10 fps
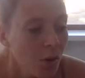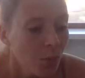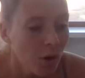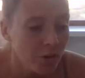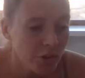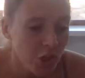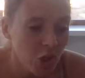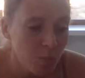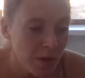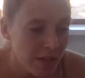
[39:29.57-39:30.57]
What 2
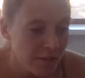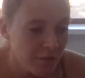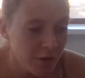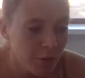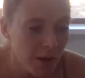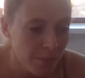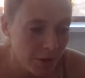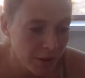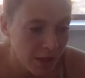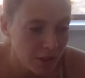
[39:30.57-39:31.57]
pieces of
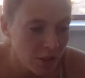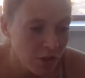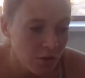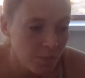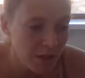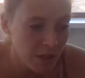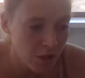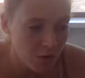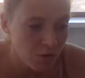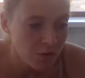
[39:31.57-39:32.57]
equipment can be
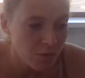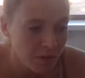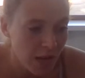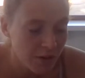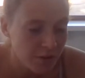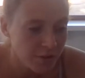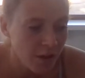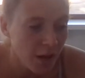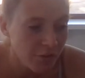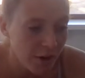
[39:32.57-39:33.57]
used to attach the
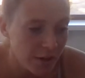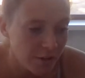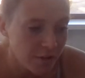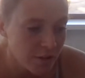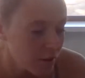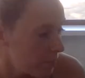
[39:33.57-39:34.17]
side reins to the